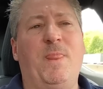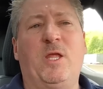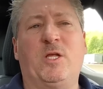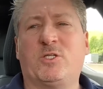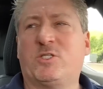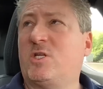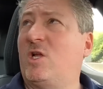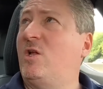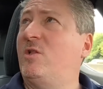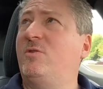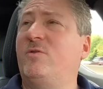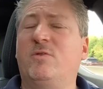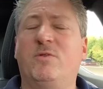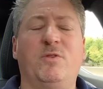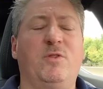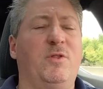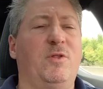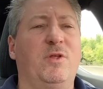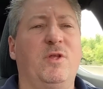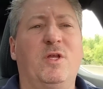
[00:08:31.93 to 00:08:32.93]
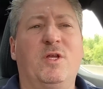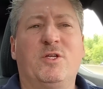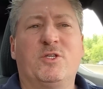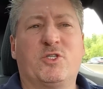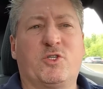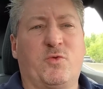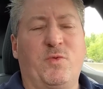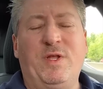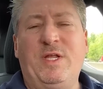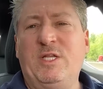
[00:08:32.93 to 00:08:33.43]
sun
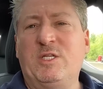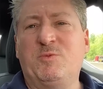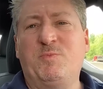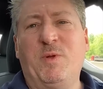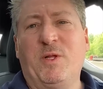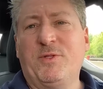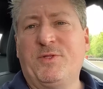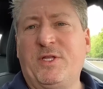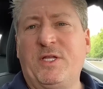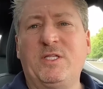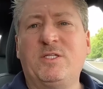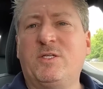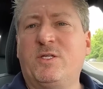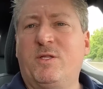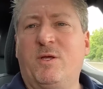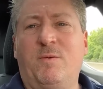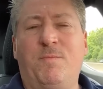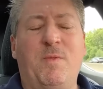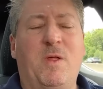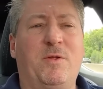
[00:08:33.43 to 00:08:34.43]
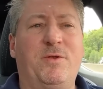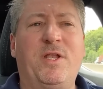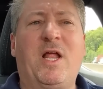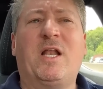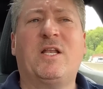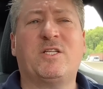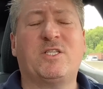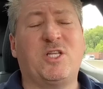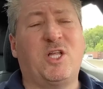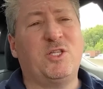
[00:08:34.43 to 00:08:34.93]
screens built into them,
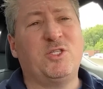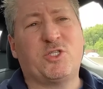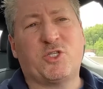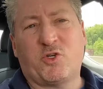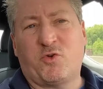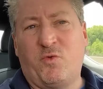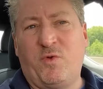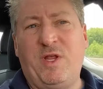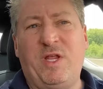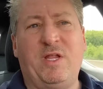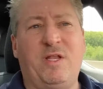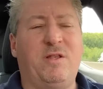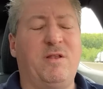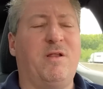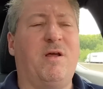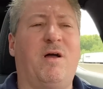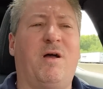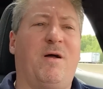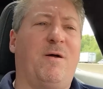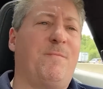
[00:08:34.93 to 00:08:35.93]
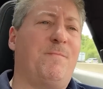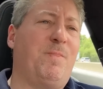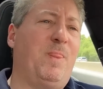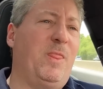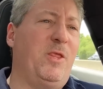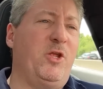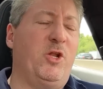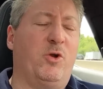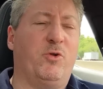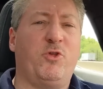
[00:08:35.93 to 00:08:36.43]
not a sunscreen,
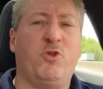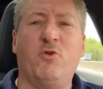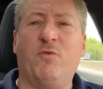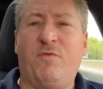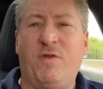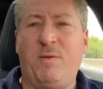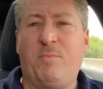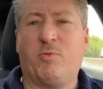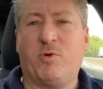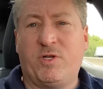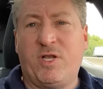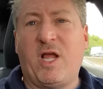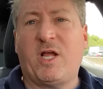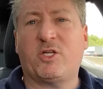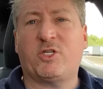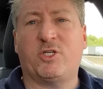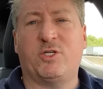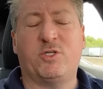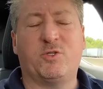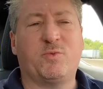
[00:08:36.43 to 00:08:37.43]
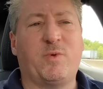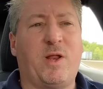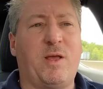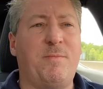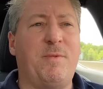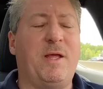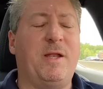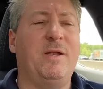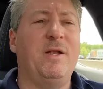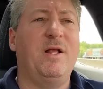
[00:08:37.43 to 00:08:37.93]
UV protection is what I
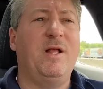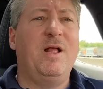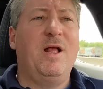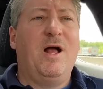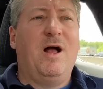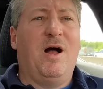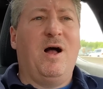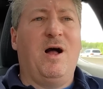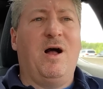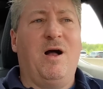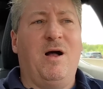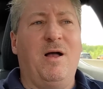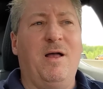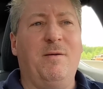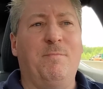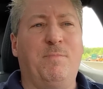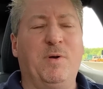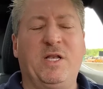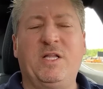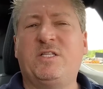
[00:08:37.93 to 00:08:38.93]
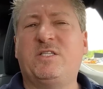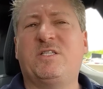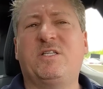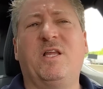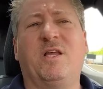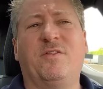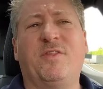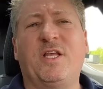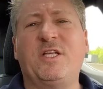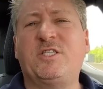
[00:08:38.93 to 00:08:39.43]
meant, but it's
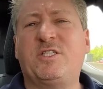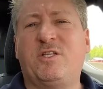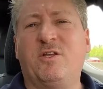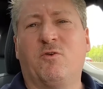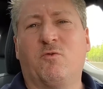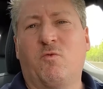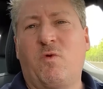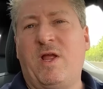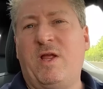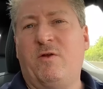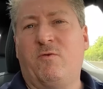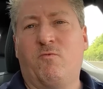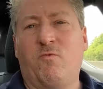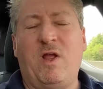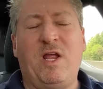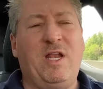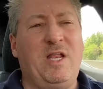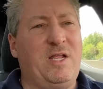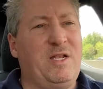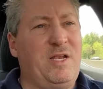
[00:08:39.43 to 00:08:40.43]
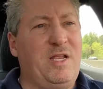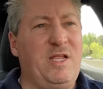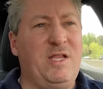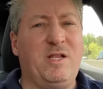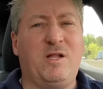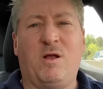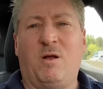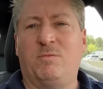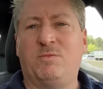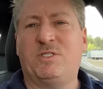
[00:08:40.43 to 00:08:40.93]
still, they still radiant
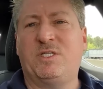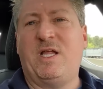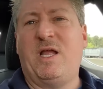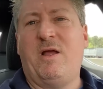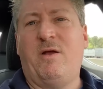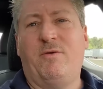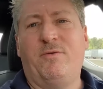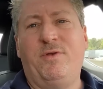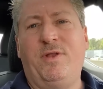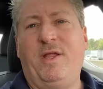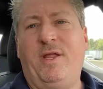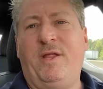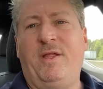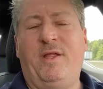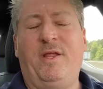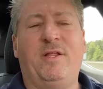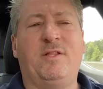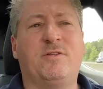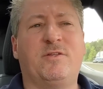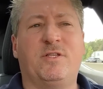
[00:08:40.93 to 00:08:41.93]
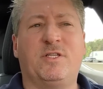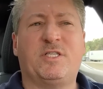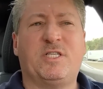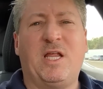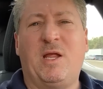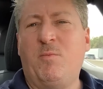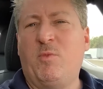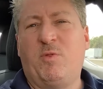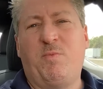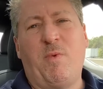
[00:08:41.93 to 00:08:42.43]
heat comes down into the
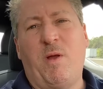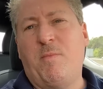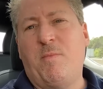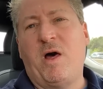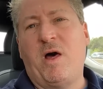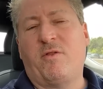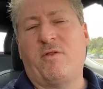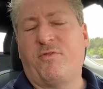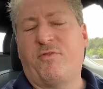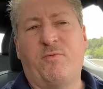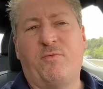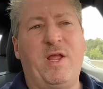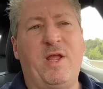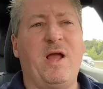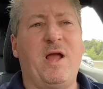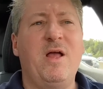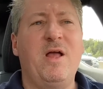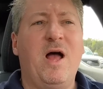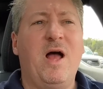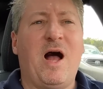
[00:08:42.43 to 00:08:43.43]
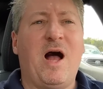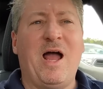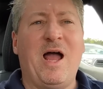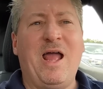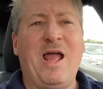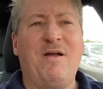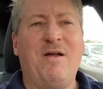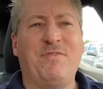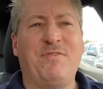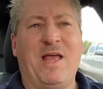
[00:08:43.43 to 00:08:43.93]
same with my Model 3. I
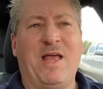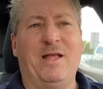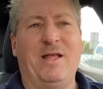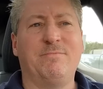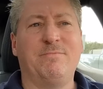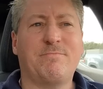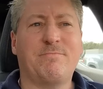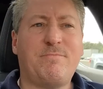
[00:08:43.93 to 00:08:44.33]
have that